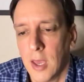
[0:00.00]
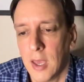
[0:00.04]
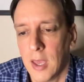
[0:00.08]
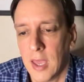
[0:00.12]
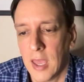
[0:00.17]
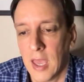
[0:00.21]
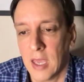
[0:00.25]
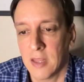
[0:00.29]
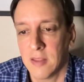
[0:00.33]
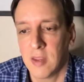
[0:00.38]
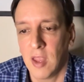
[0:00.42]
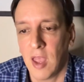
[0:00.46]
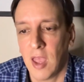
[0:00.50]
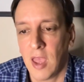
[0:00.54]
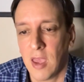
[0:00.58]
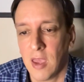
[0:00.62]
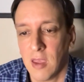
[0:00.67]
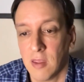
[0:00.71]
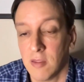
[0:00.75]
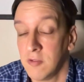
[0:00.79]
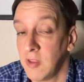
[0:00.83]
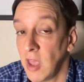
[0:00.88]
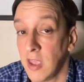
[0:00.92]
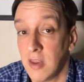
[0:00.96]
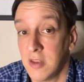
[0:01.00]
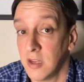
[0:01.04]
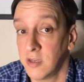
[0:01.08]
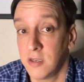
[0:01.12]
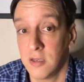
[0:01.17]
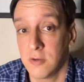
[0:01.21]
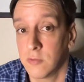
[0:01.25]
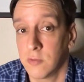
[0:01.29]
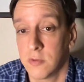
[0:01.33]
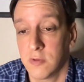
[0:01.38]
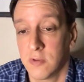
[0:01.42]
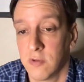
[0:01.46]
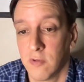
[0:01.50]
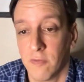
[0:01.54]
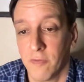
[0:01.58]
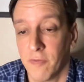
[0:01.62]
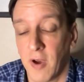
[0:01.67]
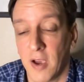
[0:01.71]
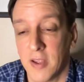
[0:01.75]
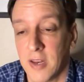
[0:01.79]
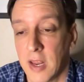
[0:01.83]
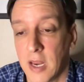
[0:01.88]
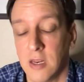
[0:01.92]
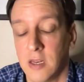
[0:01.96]
And they didn't
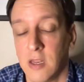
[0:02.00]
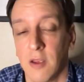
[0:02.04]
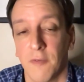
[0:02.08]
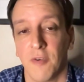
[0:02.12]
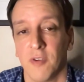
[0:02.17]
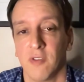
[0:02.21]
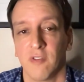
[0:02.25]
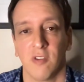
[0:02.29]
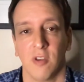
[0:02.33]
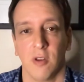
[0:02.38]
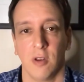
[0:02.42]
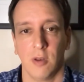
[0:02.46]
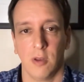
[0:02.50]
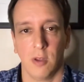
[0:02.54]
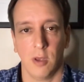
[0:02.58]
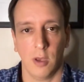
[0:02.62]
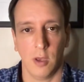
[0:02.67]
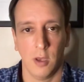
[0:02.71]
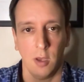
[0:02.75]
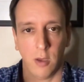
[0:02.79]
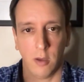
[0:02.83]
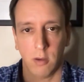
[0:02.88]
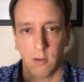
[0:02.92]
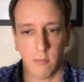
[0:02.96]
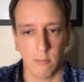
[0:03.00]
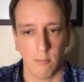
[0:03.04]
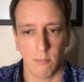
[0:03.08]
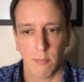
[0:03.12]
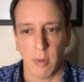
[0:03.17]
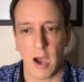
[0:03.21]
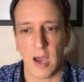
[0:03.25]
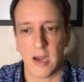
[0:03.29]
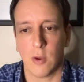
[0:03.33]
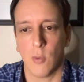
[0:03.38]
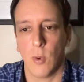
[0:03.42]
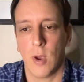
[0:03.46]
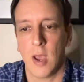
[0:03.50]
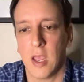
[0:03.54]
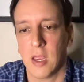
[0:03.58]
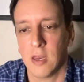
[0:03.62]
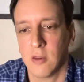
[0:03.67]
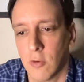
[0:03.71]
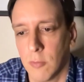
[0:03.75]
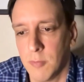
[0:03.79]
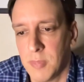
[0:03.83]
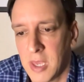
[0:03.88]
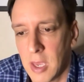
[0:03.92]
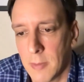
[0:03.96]
find any difference in body weight
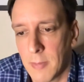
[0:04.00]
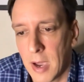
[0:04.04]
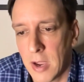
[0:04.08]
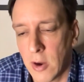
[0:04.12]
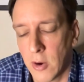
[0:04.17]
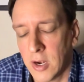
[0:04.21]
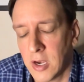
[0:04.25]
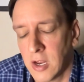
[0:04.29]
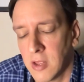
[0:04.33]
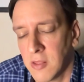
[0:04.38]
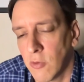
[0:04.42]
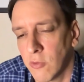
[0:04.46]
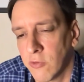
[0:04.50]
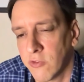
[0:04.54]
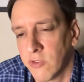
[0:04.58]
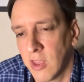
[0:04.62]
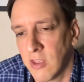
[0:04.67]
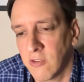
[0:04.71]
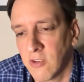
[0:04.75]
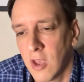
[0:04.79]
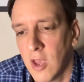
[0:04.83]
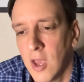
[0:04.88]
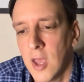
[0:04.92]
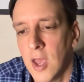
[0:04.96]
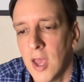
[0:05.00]
or BMI or any of those things.